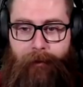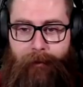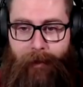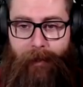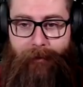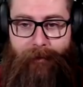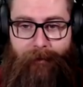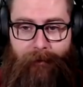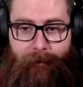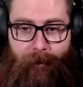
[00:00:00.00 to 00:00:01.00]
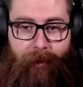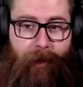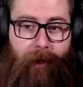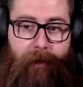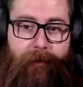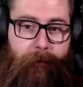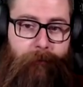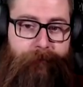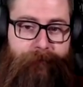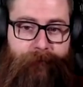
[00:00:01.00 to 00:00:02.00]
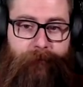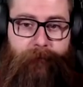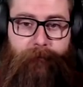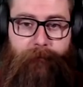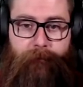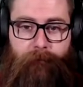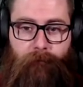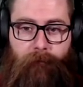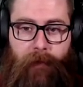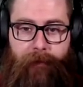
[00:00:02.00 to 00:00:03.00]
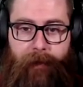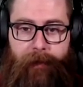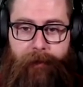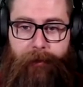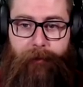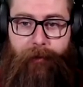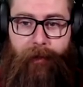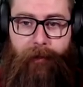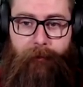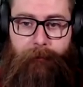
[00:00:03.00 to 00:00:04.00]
That's really awesome that he can do that.